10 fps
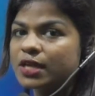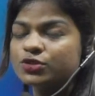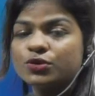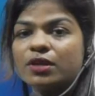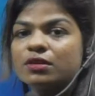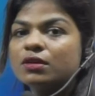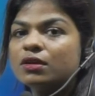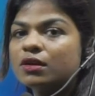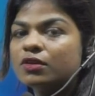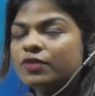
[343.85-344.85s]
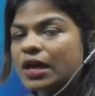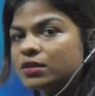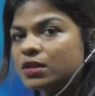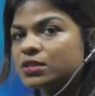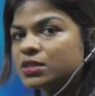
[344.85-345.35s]
Saturated
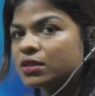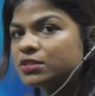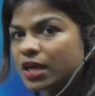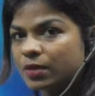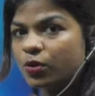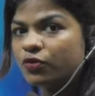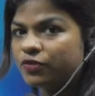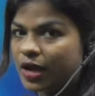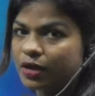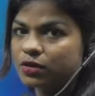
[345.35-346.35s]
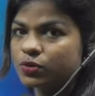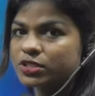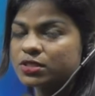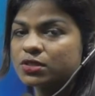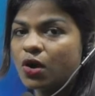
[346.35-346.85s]
fat is a type of fat
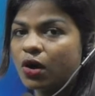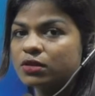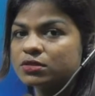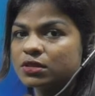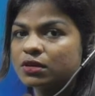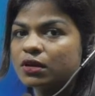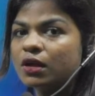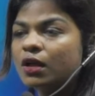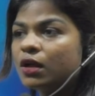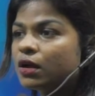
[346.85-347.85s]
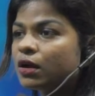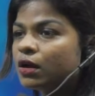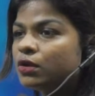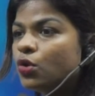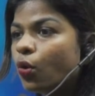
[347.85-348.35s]
which has got
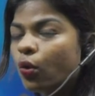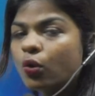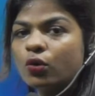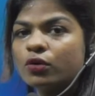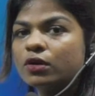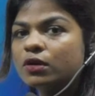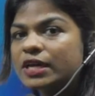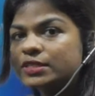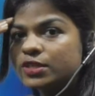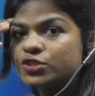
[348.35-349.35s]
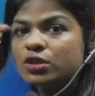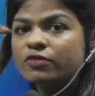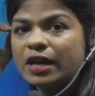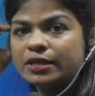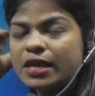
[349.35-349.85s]
low essential
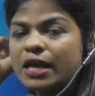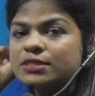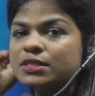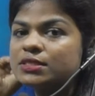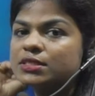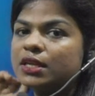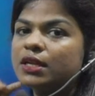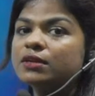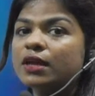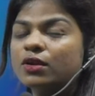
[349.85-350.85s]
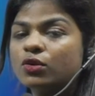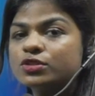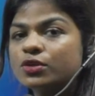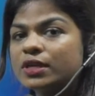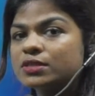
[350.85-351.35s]
fatty acids in it, and
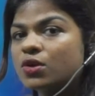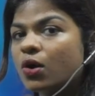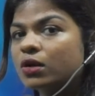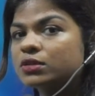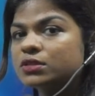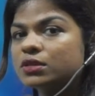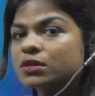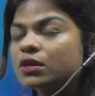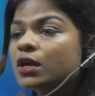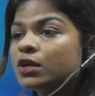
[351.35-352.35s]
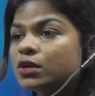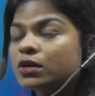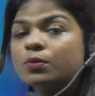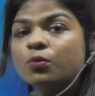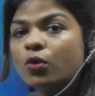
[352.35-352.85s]
also it has got
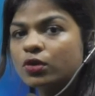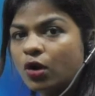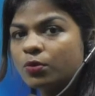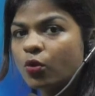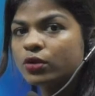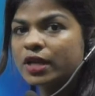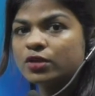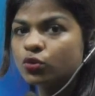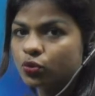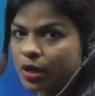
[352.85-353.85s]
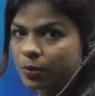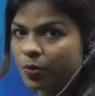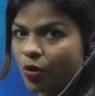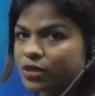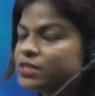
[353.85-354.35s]
not more than 2
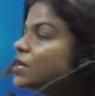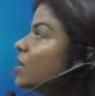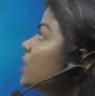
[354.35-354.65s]
double bonds.